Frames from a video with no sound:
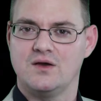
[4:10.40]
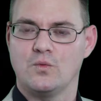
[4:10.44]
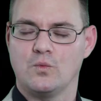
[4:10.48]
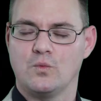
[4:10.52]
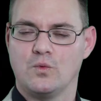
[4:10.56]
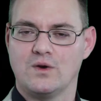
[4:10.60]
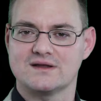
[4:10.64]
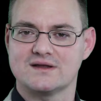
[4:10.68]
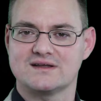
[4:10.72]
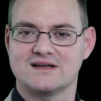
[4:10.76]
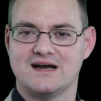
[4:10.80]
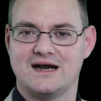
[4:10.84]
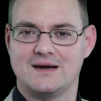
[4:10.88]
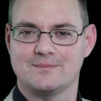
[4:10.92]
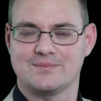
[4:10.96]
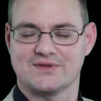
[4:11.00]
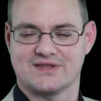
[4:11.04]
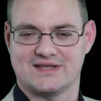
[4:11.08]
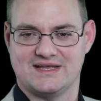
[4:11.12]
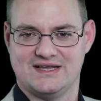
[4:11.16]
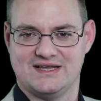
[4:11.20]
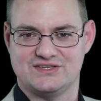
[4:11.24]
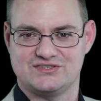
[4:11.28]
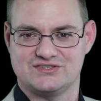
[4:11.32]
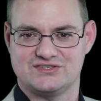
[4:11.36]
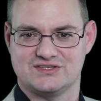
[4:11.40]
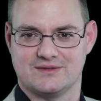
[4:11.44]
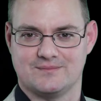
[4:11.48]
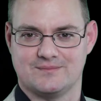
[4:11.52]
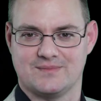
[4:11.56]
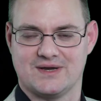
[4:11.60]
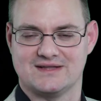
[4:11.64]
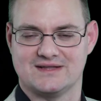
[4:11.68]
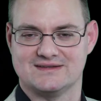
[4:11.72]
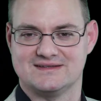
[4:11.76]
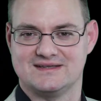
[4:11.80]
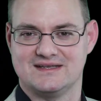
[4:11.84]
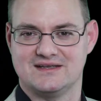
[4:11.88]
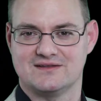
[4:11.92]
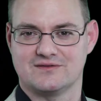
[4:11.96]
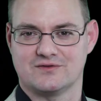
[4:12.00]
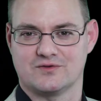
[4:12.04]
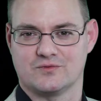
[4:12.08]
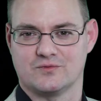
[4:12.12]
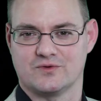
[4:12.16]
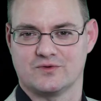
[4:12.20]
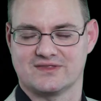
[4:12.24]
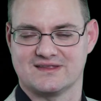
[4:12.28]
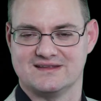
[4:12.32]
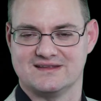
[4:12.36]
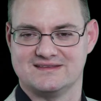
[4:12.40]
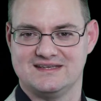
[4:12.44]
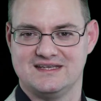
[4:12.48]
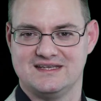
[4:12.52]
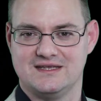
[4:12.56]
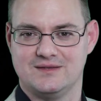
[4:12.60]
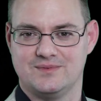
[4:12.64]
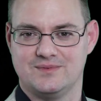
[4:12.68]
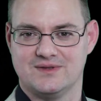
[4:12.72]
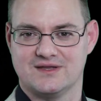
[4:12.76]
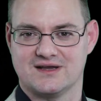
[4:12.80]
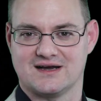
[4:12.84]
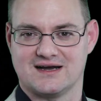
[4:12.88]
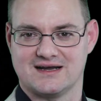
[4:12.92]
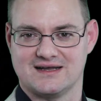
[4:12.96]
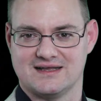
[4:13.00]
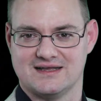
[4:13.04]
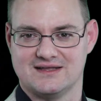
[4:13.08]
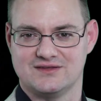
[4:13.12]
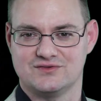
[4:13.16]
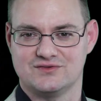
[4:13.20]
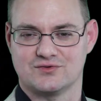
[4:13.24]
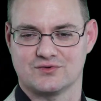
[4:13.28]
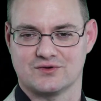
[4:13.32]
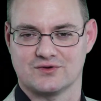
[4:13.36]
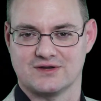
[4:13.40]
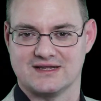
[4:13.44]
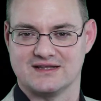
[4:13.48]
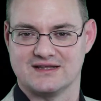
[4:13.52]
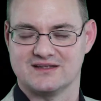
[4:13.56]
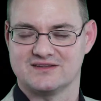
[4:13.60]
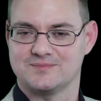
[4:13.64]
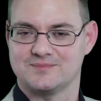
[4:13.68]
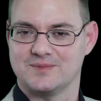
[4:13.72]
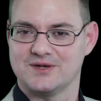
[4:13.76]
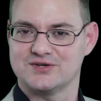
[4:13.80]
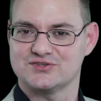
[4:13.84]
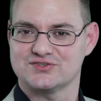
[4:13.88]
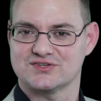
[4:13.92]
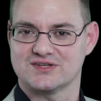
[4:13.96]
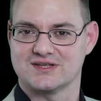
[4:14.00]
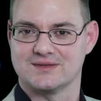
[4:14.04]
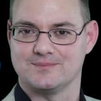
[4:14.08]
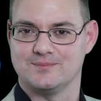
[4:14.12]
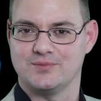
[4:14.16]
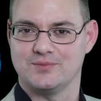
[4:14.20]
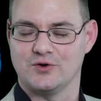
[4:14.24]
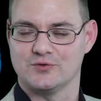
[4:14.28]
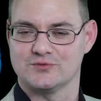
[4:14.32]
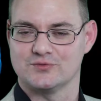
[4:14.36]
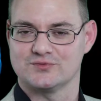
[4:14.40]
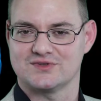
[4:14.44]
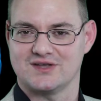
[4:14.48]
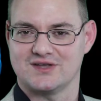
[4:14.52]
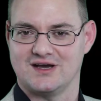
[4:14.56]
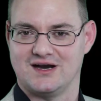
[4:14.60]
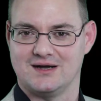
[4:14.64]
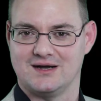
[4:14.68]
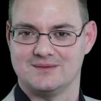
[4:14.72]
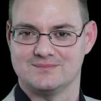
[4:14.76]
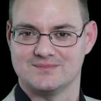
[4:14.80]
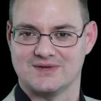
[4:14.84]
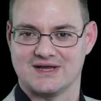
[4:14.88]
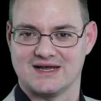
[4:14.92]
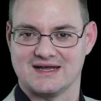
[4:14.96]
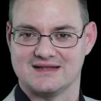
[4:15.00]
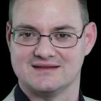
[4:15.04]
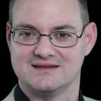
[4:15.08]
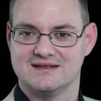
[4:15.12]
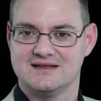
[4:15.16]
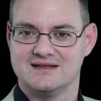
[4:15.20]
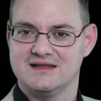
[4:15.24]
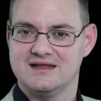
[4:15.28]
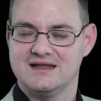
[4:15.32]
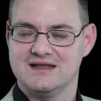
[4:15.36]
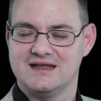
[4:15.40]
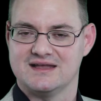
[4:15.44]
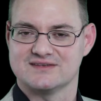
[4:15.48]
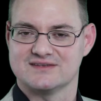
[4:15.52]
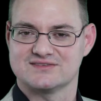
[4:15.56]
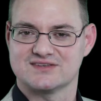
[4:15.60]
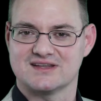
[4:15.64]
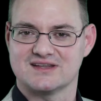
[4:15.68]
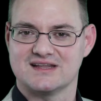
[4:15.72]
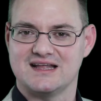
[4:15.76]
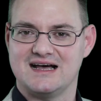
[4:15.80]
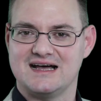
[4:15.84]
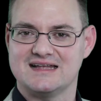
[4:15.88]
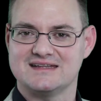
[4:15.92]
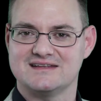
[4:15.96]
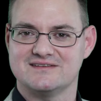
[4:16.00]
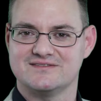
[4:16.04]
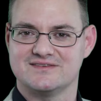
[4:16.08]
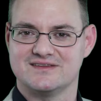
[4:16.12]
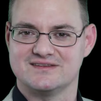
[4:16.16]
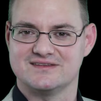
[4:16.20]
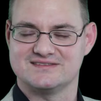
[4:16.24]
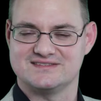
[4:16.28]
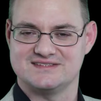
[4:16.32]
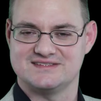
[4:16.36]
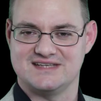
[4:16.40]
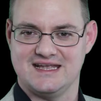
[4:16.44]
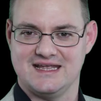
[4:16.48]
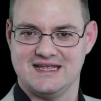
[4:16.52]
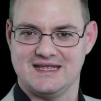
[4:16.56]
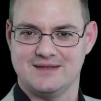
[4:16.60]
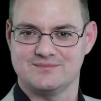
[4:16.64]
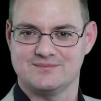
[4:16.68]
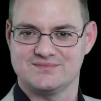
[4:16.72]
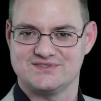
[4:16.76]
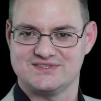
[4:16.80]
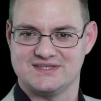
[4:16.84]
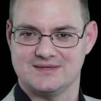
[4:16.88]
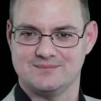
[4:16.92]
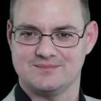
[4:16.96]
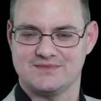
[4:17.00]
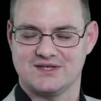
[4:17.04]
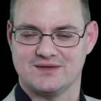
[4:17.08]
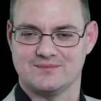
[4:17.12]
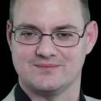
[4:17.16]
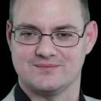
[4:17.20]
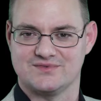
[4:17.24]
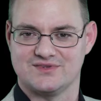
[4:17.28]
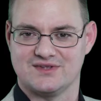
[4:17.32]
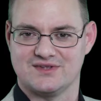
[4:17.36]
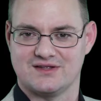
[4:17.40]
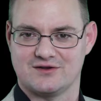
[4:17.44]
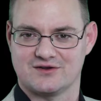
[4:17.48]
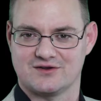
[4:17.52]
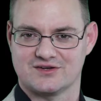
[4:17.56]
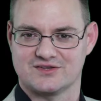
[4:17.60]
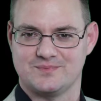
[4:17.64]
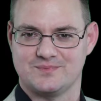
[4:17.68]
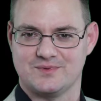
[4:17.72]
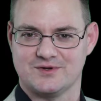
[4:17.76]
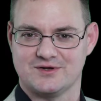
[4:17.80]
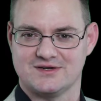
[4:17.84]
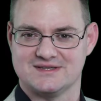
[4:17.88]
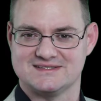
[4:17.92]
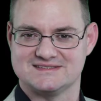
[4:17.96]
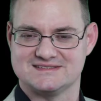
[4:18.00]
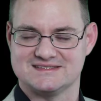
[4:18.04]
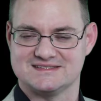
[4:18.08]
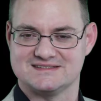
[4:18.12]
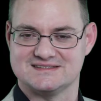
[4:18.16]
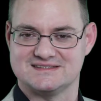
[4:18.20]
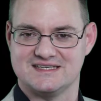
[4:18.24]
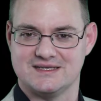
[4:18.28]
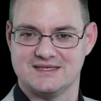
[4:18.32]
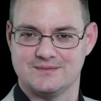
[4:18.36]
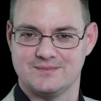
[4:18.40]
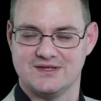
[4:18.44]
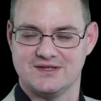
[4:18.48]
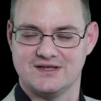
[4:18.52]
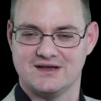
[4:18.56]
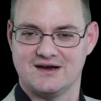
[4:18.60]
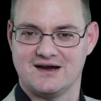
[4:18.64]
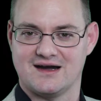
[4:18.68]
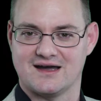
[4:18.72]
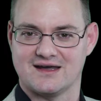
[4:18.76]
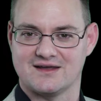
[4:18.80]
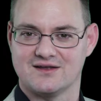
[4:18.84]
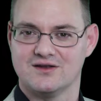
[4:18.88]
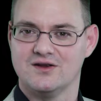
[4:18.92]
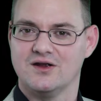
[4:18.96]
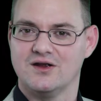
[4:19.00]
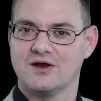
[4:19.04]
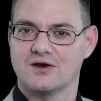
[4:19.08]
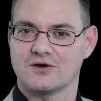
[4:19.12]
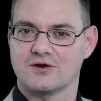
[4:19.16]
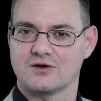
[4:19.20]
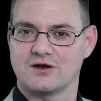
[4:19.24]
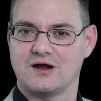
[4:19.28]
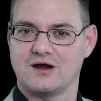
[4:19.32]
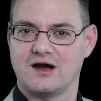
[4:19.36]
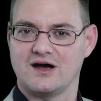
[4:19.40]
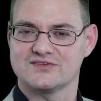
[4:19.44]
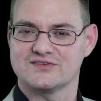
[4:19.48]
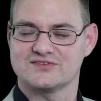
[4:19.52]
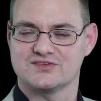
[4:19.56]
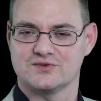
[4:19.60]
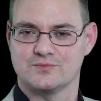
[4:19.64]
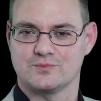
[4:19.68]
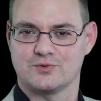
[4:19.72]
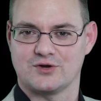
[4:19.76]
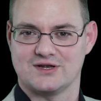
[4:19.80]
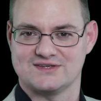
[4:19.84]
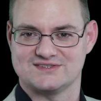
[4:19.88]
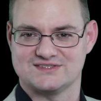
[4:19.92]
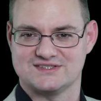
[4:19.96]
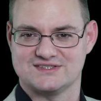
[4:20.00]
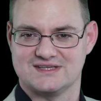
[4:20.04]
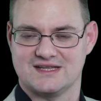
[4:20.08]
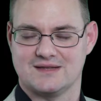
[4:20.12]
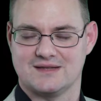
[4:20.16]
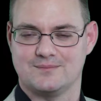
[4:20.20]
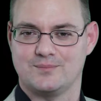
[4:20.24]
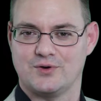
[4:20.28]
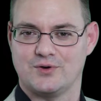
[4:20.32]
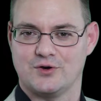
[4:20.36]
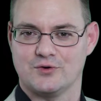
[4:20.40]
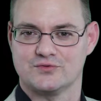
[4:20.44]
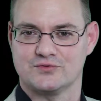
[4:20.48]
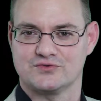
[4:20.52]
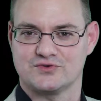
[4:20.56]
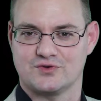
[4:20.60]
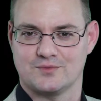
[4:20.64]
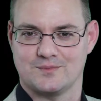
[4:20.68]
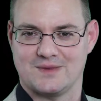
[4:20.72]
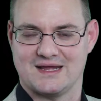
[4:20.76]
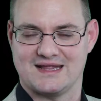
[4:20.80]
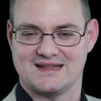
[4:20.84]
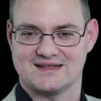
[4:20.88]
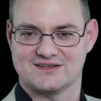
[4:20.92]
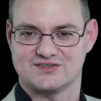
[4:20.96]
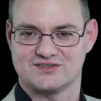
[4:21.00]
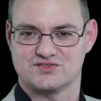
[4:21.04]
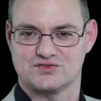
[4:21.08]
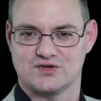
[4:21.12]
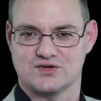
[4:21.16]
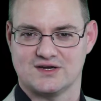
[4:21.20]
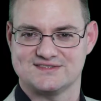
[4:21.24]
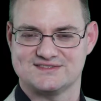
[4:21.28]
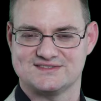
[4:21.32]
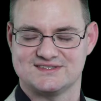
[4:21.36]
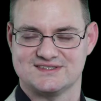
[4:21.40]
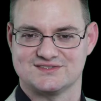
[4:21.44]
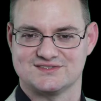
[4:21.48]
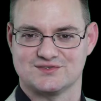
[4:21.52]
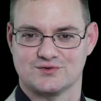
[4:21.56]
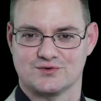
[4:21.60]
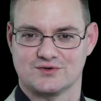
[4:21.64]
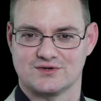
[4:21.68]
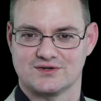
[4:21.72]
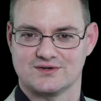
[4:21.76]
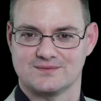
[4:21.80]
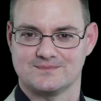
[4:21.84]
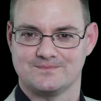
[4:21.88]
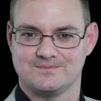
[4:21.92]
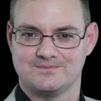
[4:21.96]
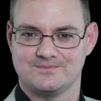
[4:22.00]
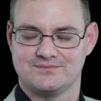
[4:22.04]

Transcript: One complication about dealing with a TBI injury, especially post-combat, is a lot of the same symptoms that are experienced in TBI are also present in post-traumatic stress disorder.